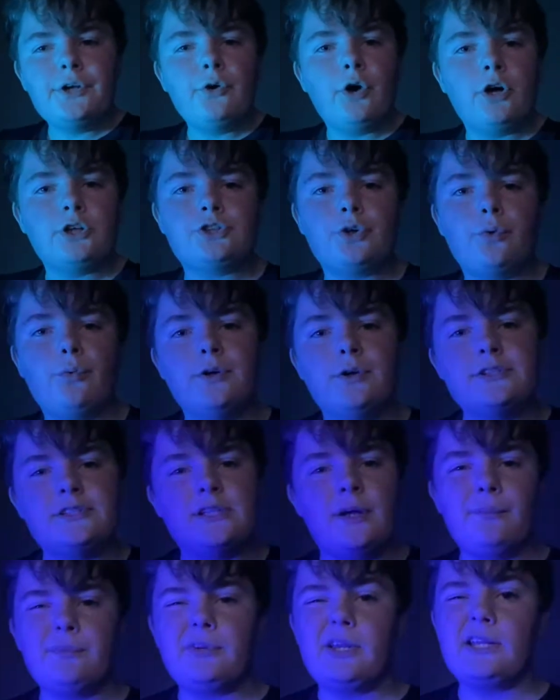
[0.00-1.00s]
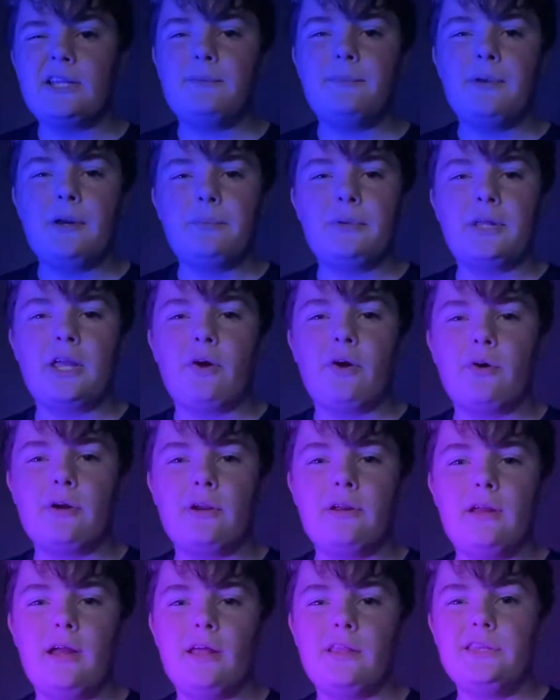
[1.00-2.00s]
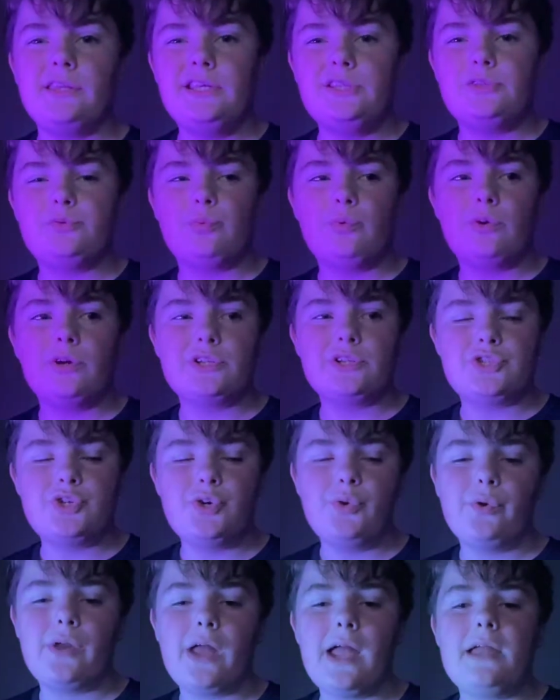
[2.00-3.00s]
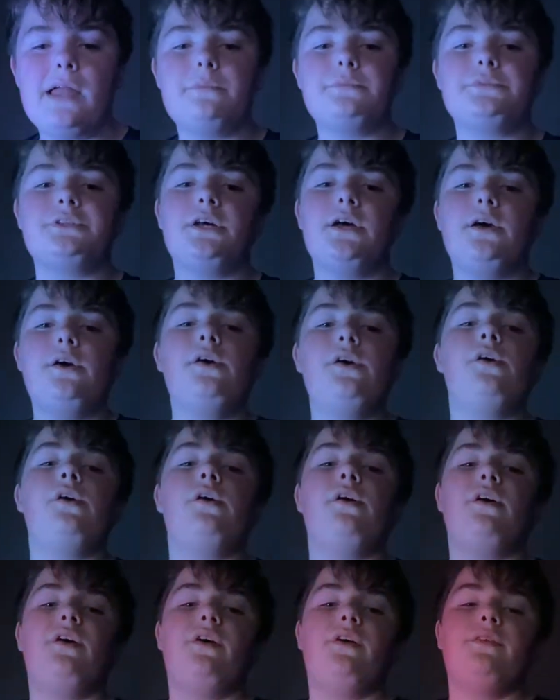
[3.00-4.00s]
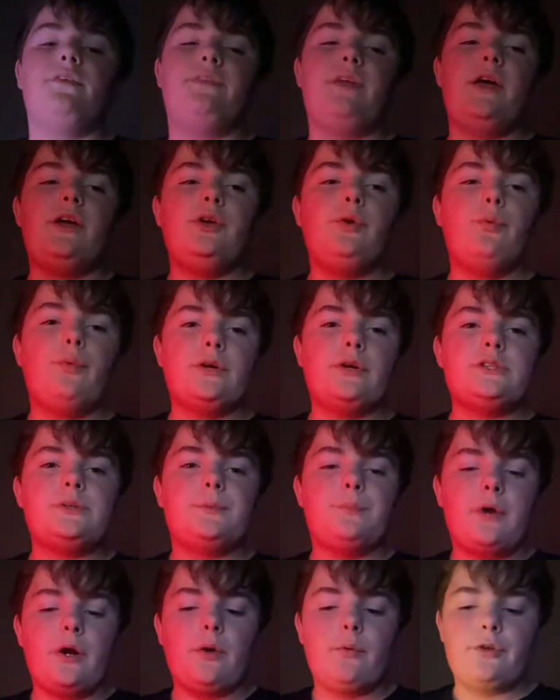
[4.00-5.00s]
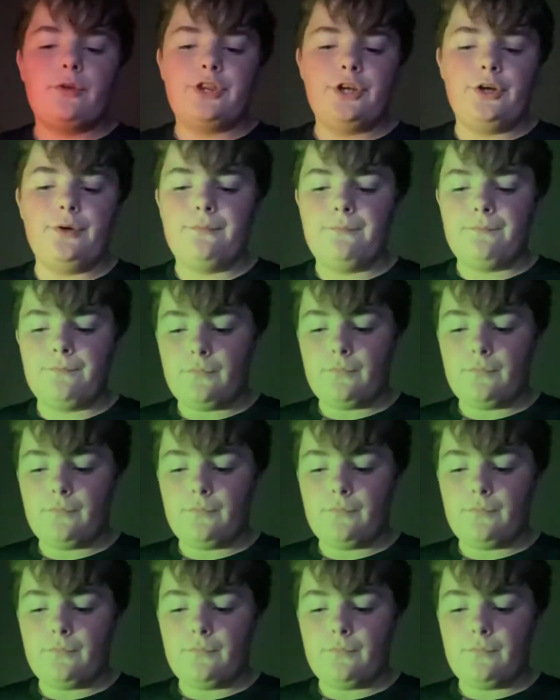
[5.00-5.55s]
you also want something to be able to carry at least 1 to 2 games that you want to bring with you.